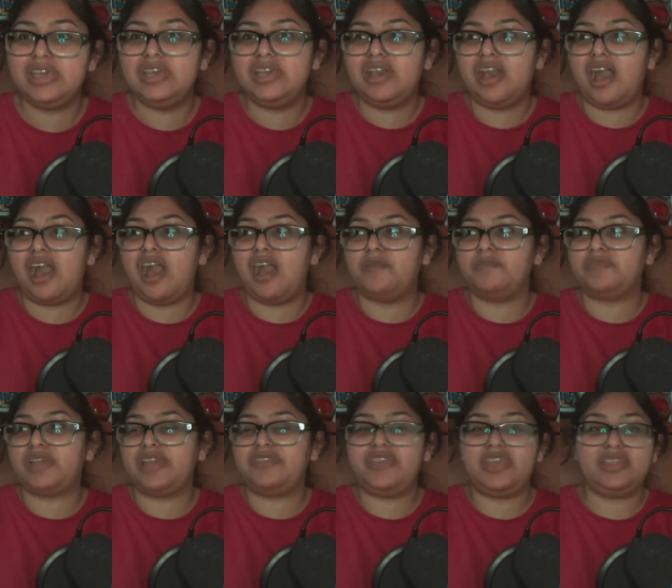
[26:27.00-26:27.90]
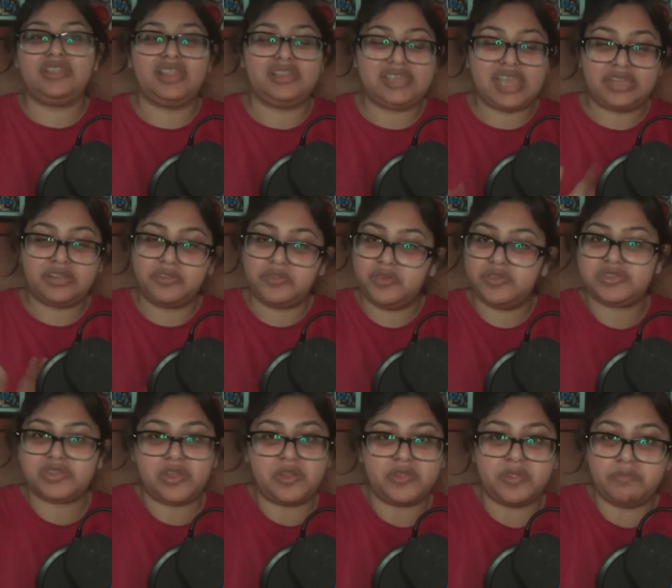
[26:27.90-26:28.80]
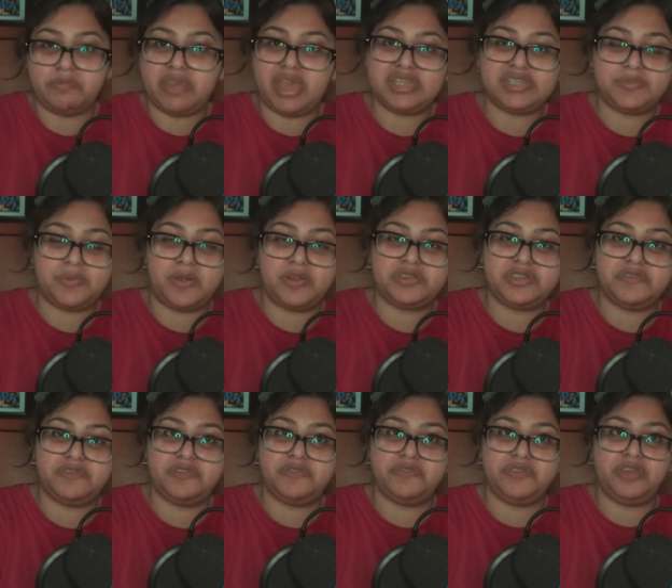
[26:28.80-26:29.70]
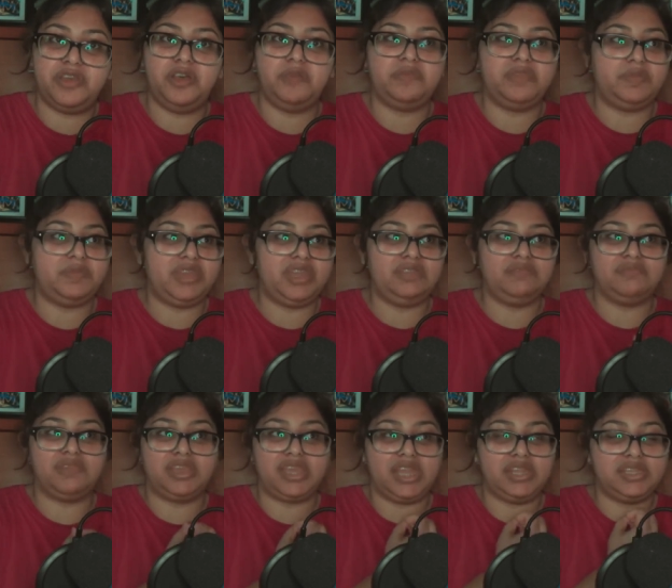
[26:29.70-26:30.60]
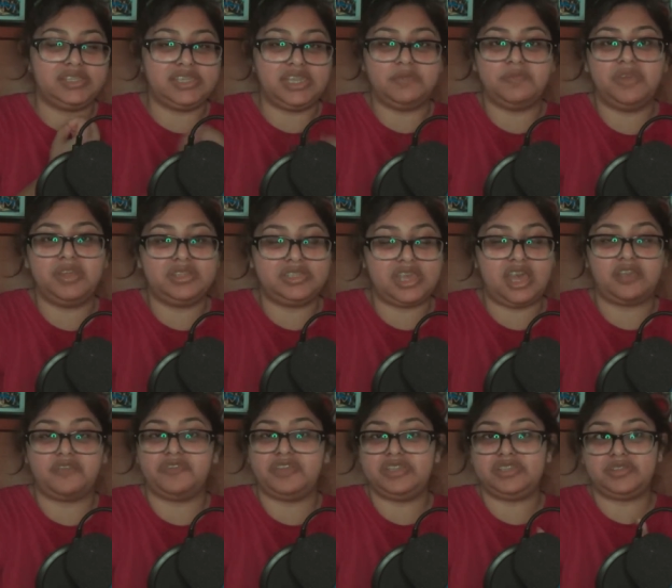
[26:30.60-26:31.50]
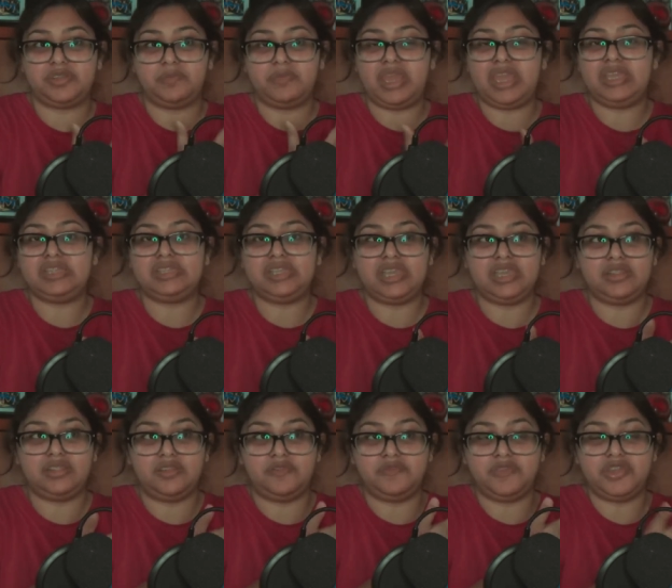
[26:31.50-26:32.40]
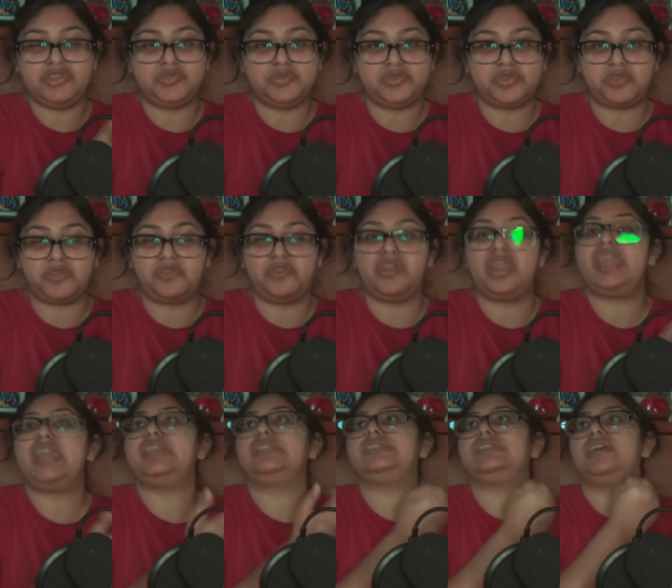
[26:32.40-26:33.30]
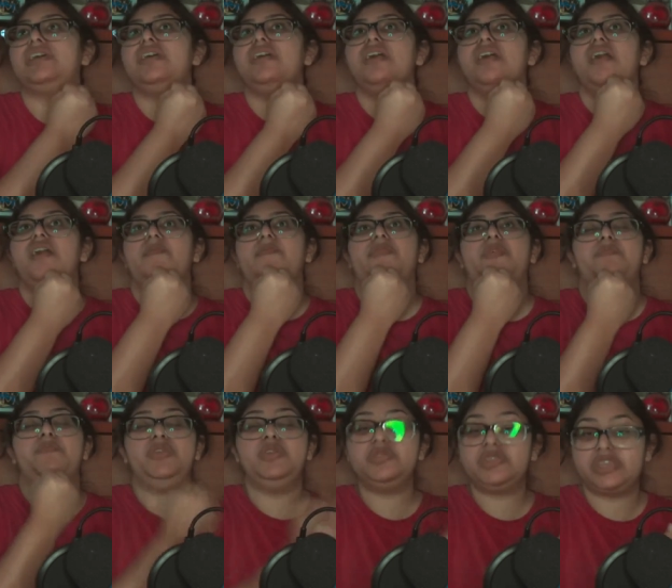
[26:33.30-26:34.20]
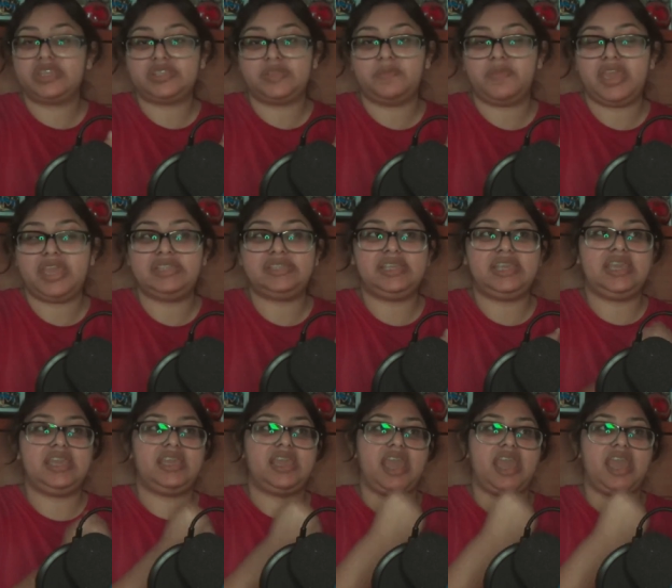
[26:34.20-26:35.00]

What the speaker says: I think the technicals are the best parts of the film. I mean, again, the cinematography is amazing. The visuals are great. The music is amazing.